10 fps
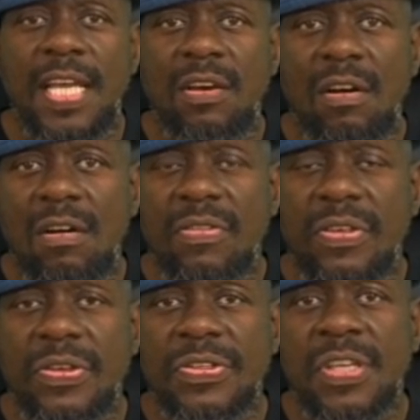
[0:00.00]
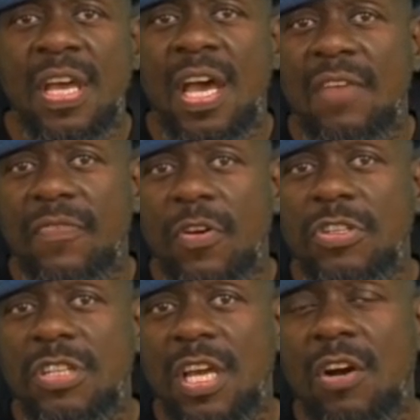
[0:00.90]
and others are
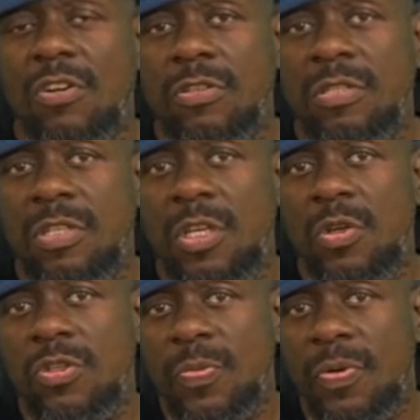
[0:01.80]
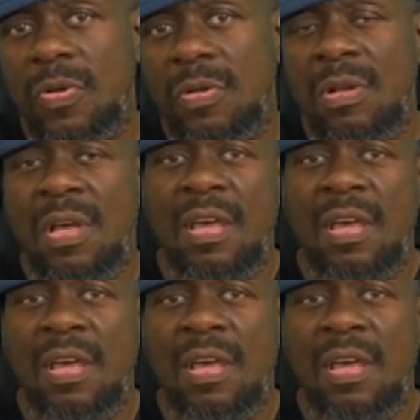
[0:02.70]
virtually unusable.